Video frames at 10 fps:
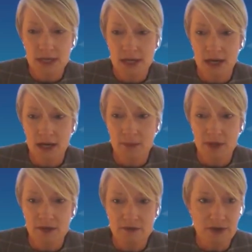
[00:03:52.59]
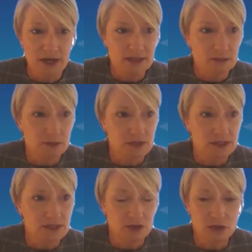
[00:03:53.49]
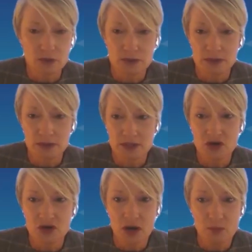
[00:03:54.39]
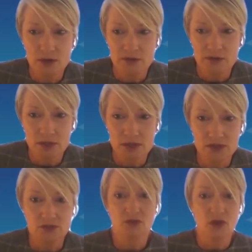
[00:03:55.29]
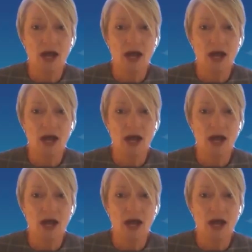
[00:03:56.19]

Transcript: and in fact it was a time where everyone sort of